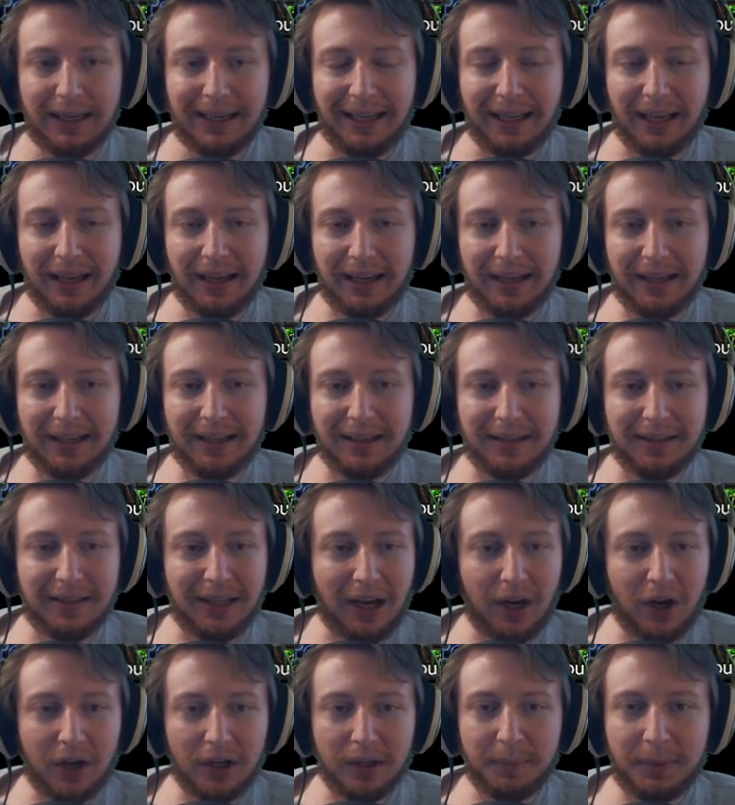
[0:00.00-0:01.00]
Uh,
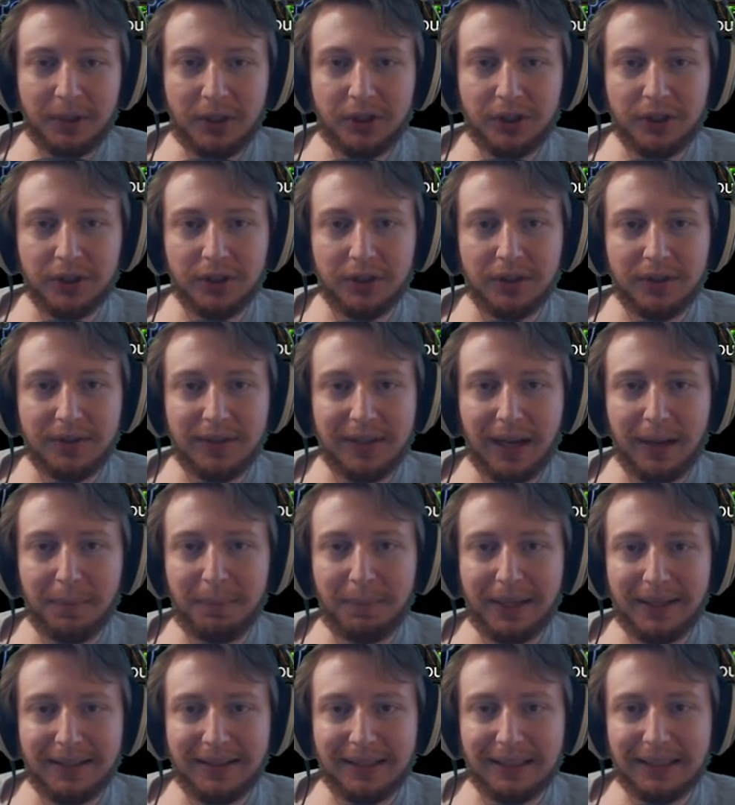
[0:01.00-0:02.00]
Harbingers,
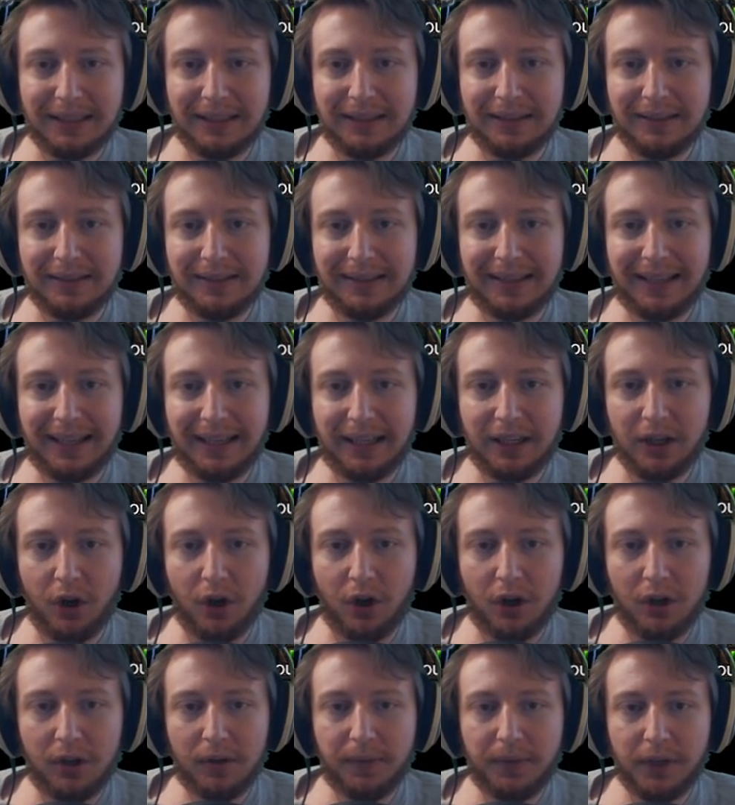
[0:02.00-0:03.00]
Abysses, getting
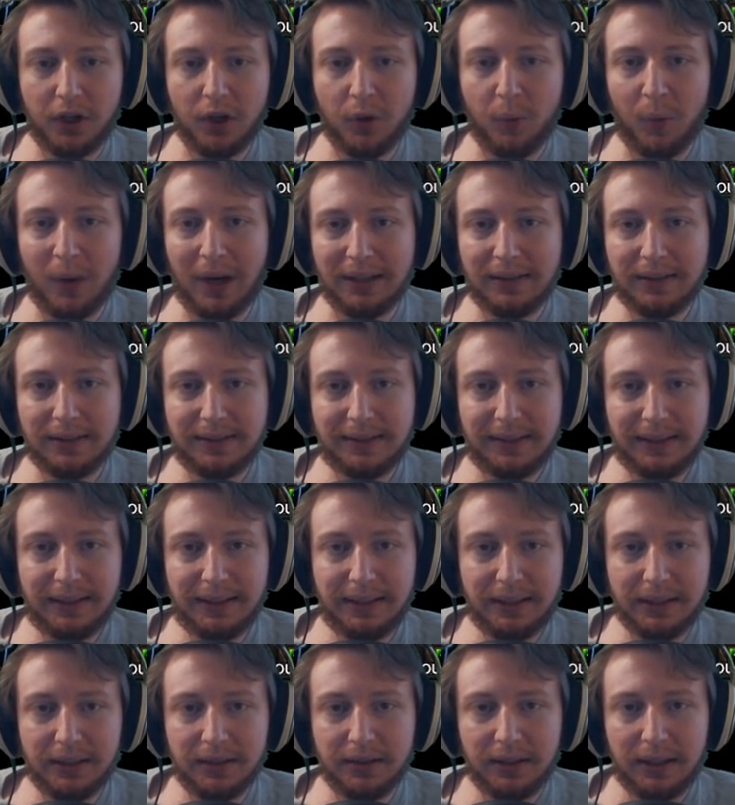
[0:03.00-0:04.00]
all the quantity
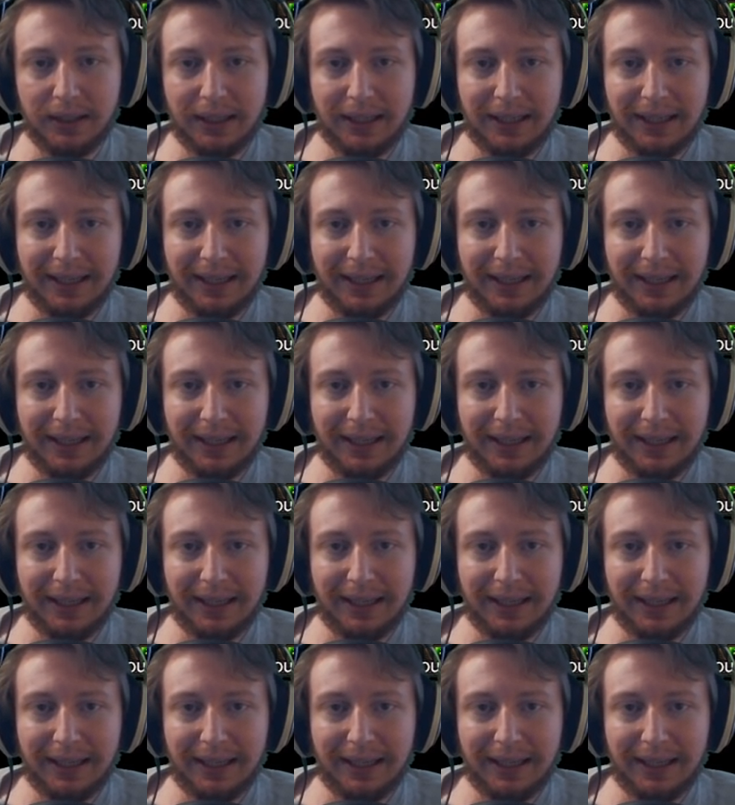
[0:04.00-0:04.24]
here